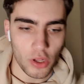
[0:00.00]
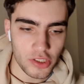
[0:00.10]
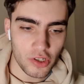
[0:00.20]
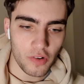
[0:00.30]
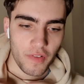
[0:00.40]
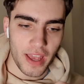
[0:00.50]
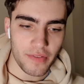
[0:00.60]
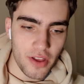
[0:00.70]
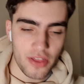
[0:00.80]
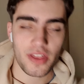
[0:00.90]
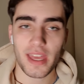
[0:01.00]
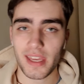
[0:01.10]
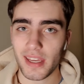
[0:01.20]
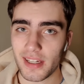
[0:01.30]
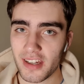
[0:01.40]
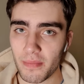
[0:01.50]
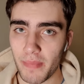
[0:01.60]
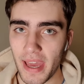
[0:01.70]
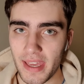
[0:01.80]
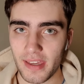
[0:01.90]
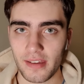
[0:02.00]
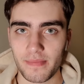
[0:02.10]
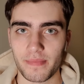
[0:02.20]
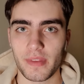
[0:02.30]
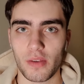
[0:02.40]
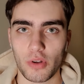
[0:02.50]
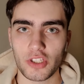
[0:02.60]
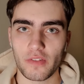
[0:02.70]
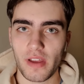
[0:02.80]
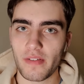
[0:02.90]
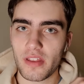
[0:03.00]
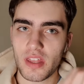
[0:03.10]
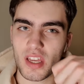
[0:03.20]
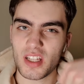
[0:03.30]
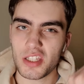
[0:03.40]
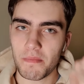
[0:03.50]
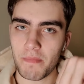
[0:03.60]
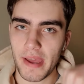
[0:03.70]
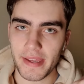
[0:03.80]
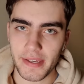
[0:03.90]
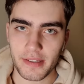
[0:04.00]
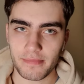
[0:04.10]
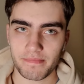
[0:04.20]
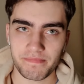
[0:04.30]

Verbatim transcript: What's your favourite thing to bake? What's your favourite thing to bake?